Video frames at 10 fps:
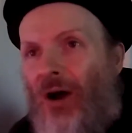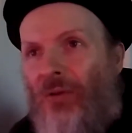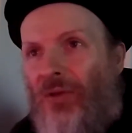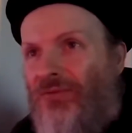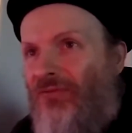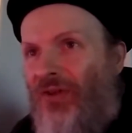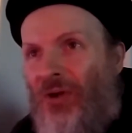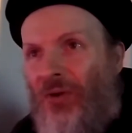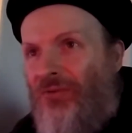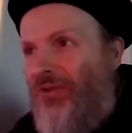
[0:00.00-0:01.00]
those
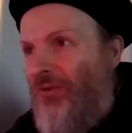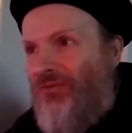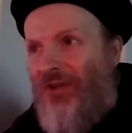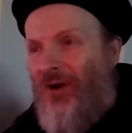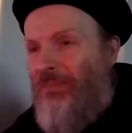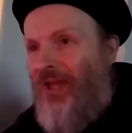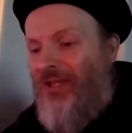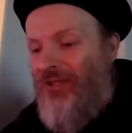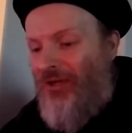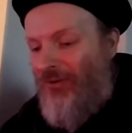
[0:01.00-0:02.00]
fills, those
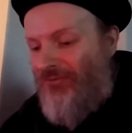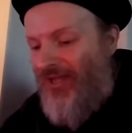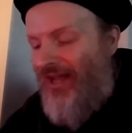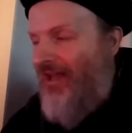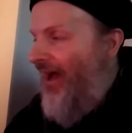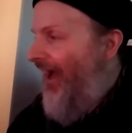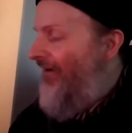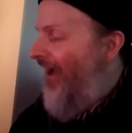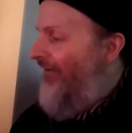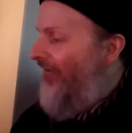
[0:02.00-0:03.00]
arpeggios. Yeah,
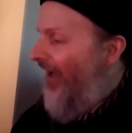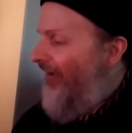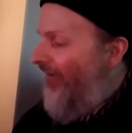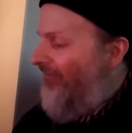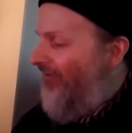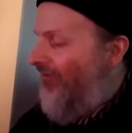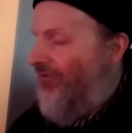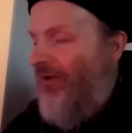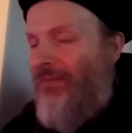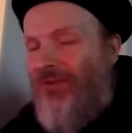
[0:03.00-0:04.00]
I've often
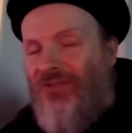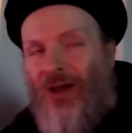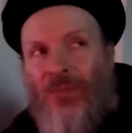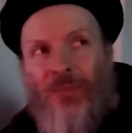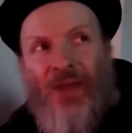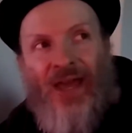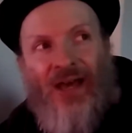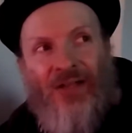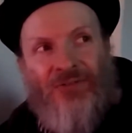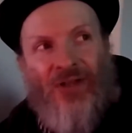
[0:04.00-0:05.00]
described this album
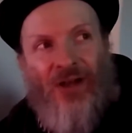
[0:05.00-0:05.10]
as